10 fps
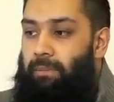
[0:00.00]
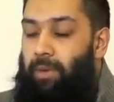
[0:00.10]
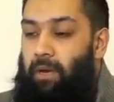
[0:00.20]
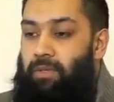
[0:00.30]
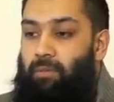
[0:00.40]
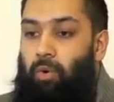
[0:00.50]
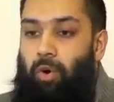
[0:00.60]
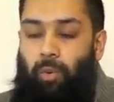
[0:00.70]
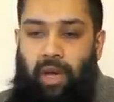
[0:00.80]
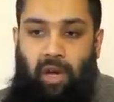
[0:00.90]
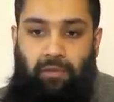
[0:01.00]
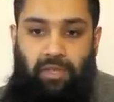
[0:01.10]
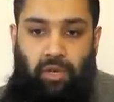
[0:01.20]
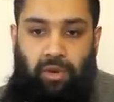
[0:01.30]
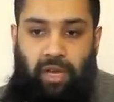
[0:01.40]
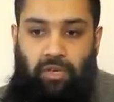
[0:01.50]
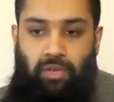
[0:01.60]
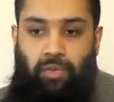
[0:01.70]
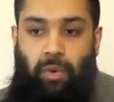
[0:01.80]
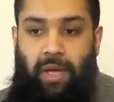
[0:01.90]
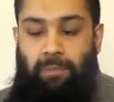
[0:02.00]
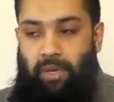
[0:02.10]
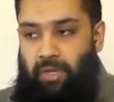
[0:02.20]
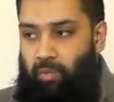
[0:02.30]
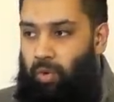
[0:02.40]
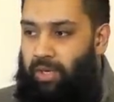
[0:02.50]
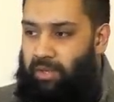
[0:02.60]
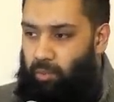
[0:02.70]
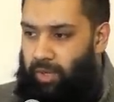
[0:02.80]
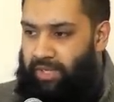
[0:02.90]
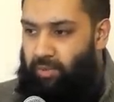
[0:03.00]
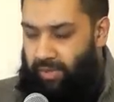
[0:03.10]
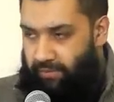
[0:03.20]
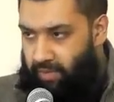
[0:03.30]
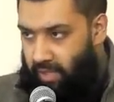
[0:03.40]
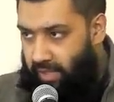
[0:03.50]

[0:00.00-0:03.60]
He becomes more aware of his own actions. Why? Because what, what is one of